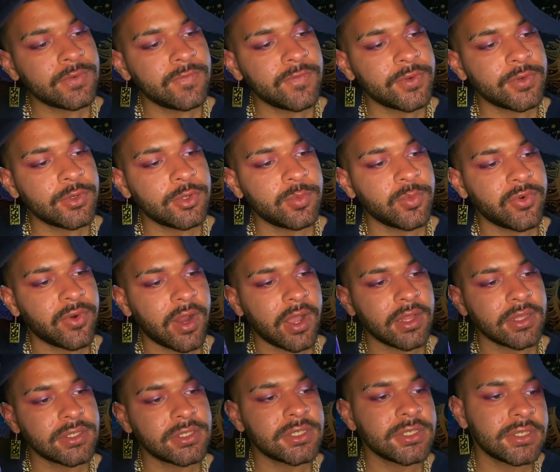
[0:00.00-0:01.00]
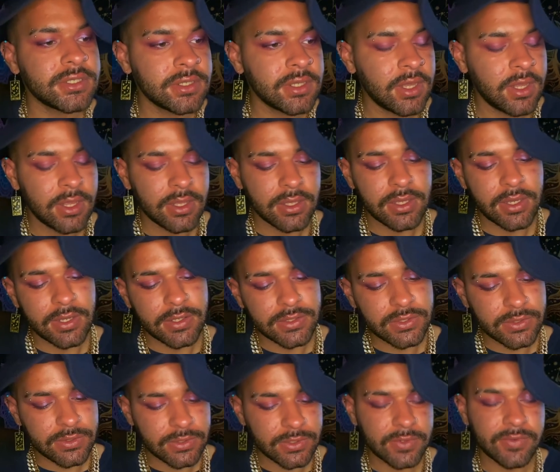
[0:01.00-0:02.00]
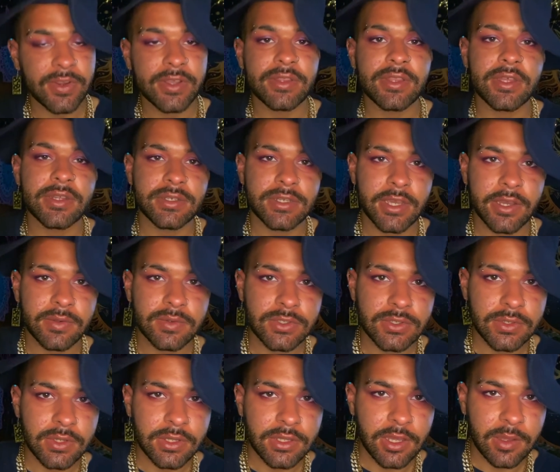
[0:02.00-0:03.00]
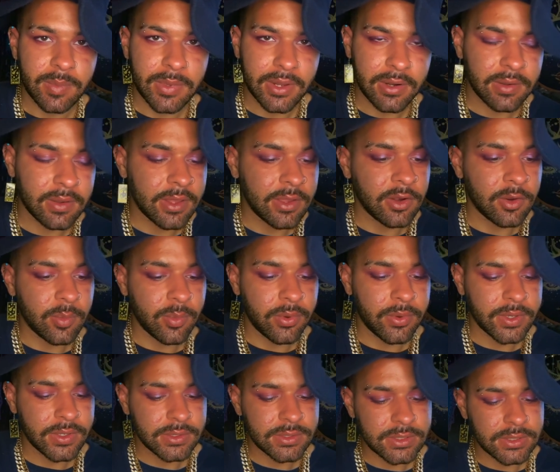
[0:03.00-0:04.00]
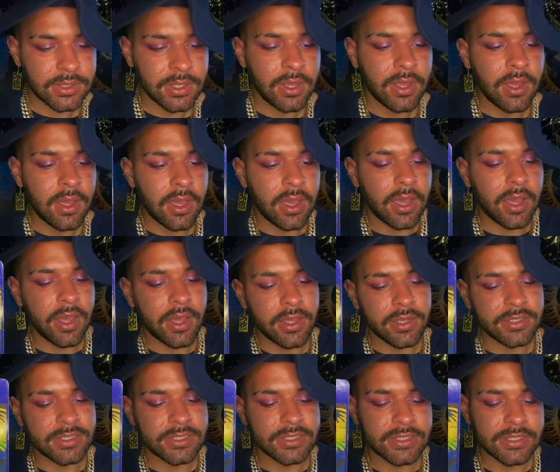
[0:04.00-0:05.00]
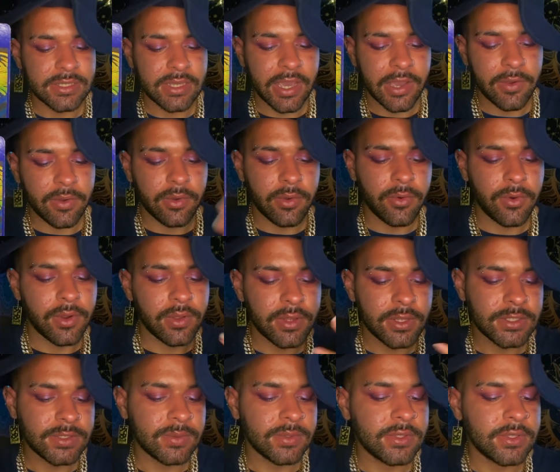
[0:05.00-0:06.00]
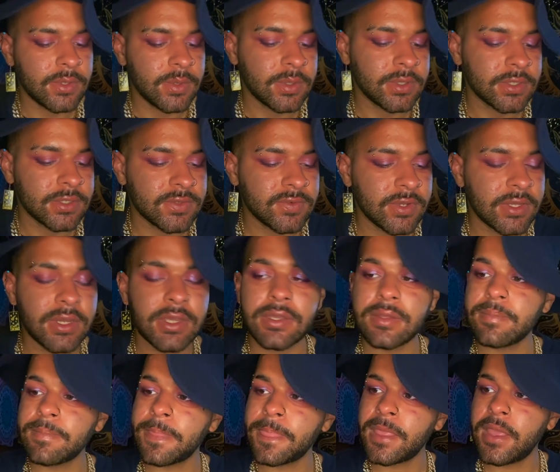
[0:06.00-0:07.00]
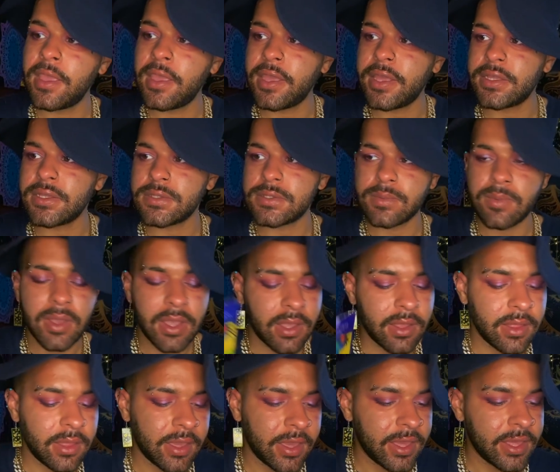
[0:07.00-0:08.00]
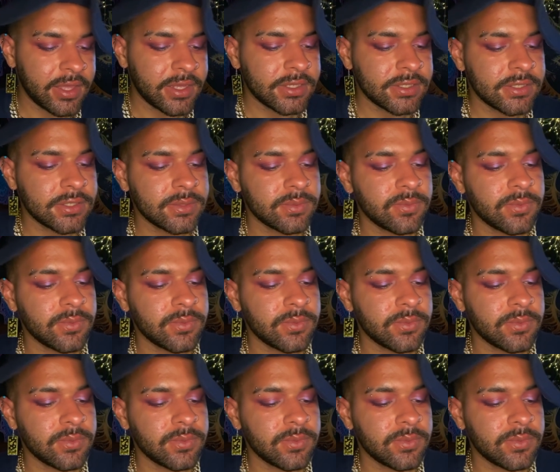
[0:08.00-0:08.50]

for numerology, Cancer, so write that down to look up at a later point to see how it correlates with you in this reading, as well as